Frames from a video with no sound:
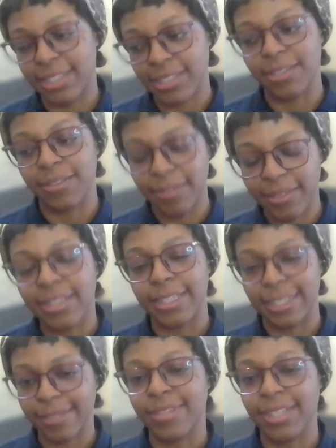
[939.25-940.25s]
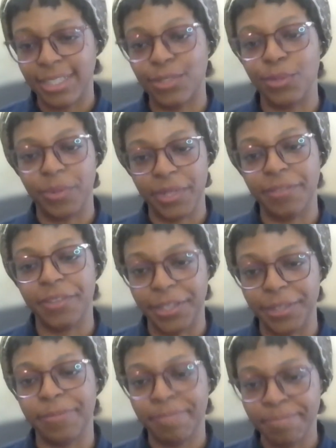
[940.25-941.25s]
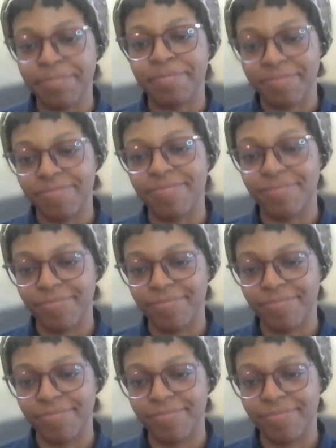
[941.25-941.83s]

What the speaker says: So yeah, it needs to work for you. Mhm.